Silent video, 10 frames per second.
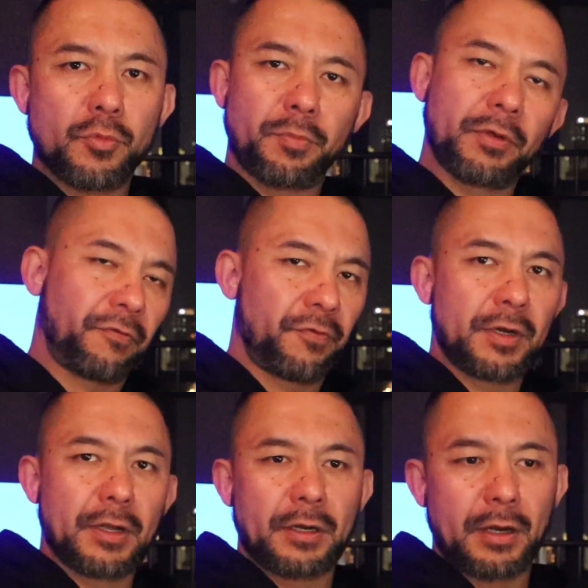might be
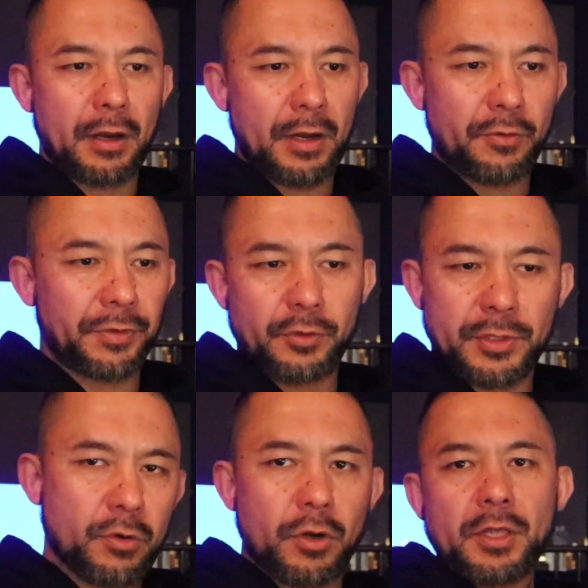fit and healthy, and you
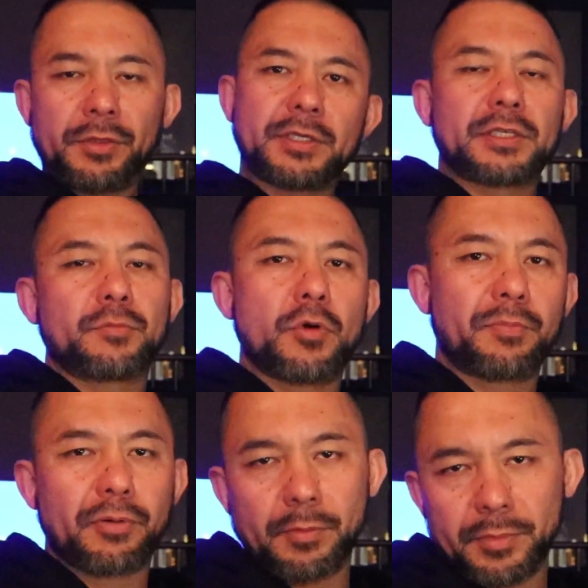say, oh, this isn't
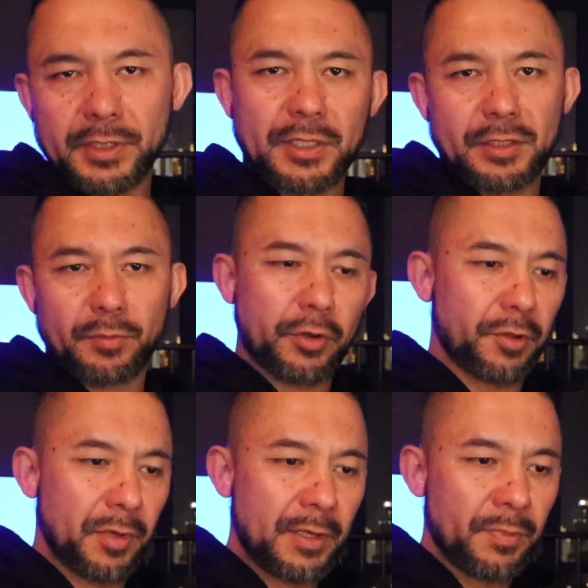my problem, this doesn't
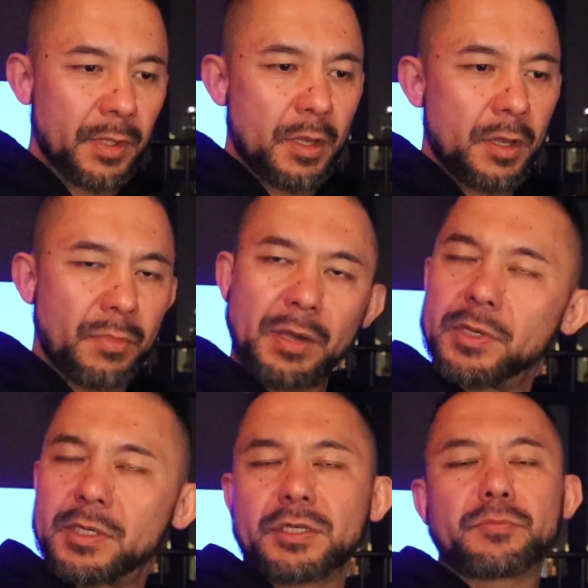bother me.
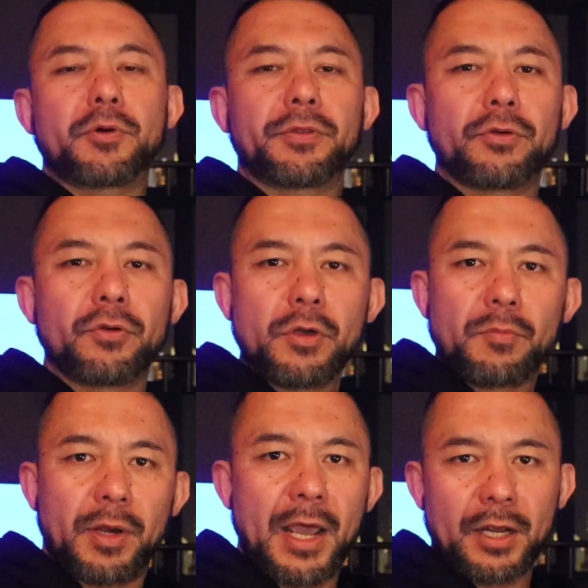Maybe it doesn't bother you,
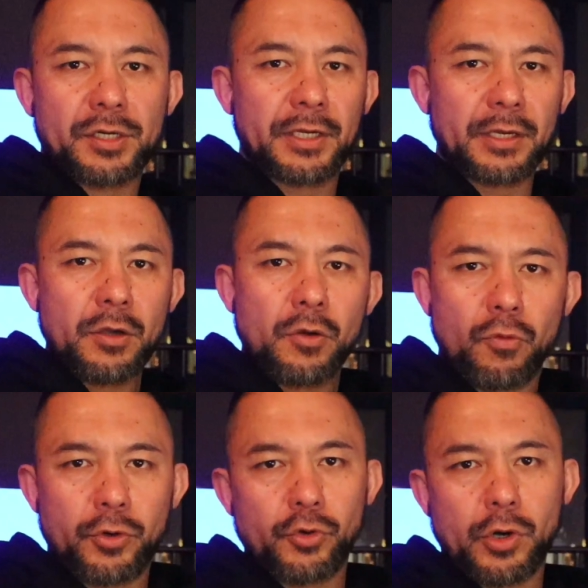but actually
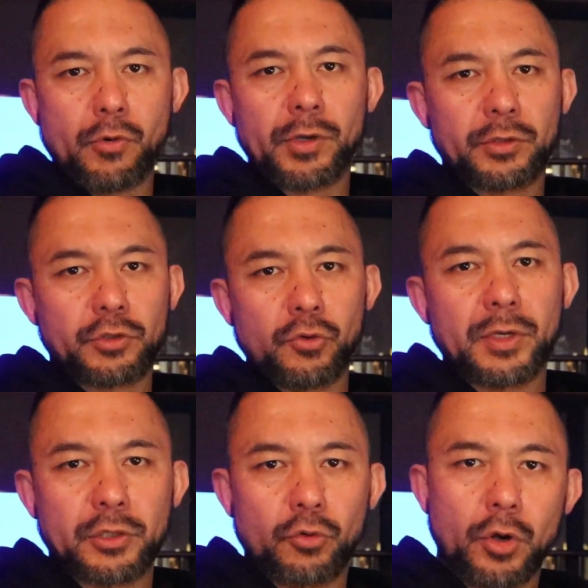what you're going to do
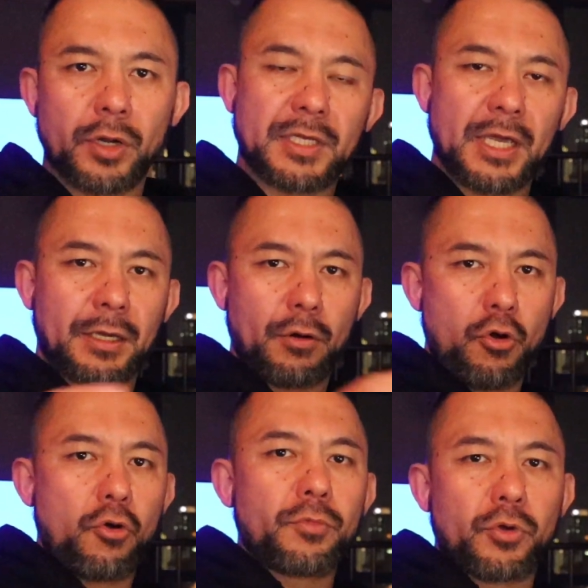is you're going to take it
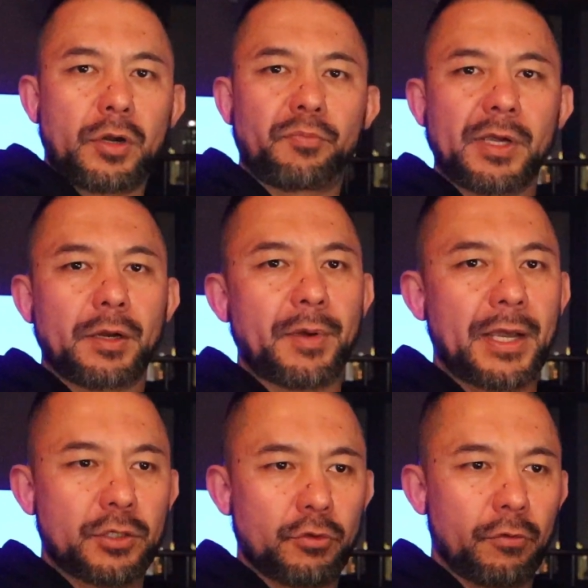home, you're going to bring it
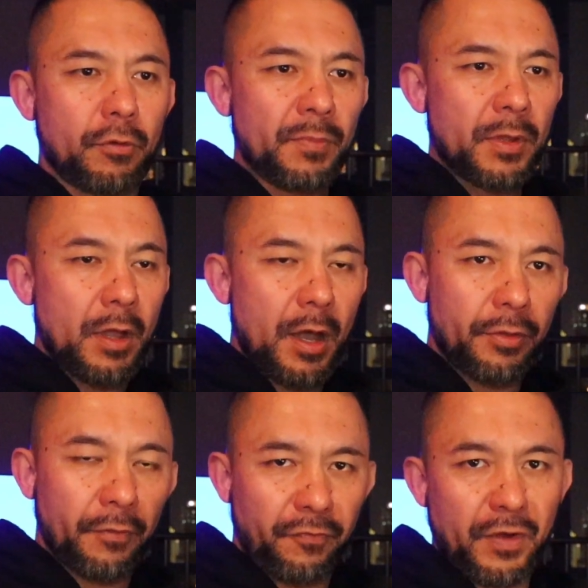back to your
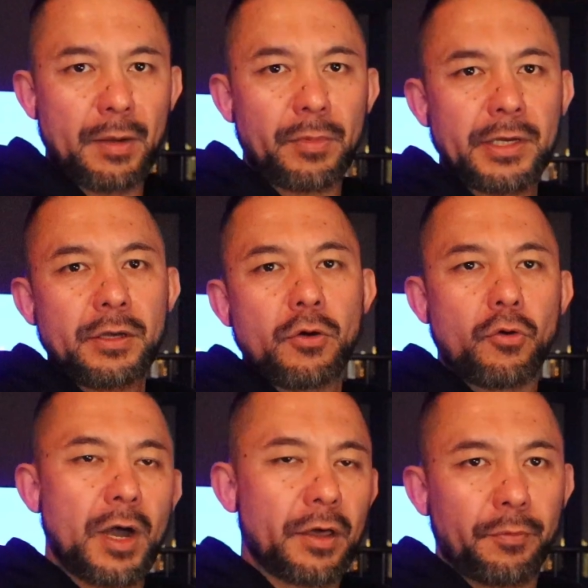other family
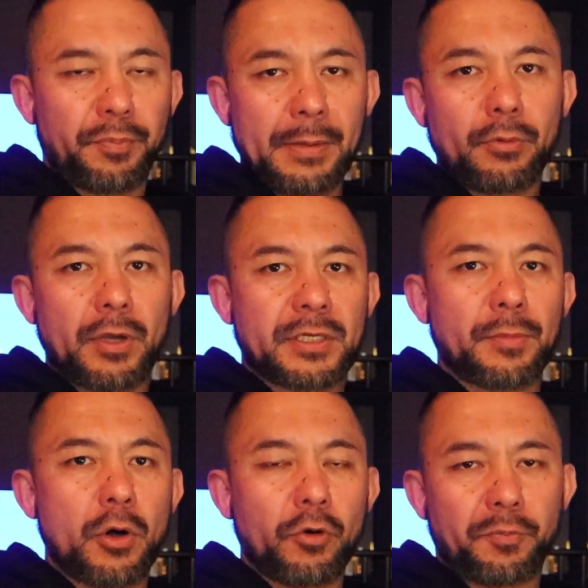or other people,
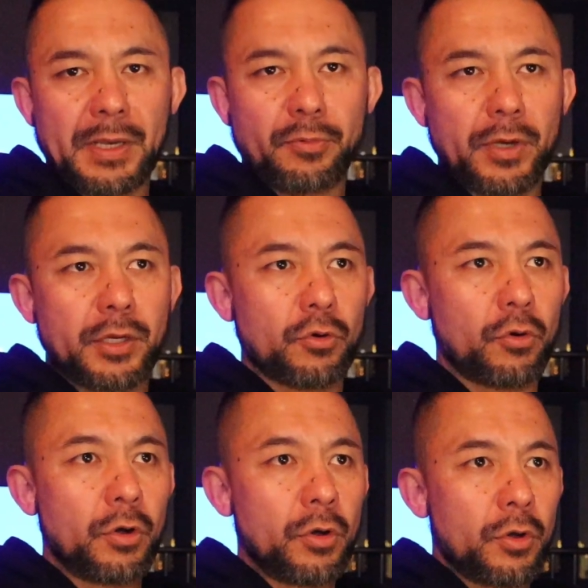some older people in
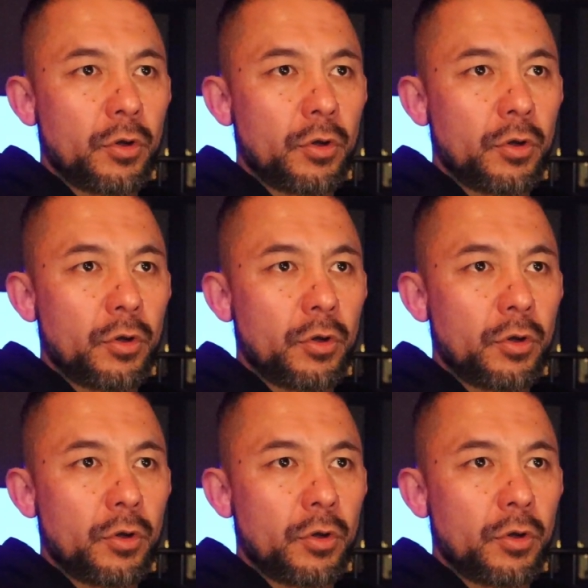your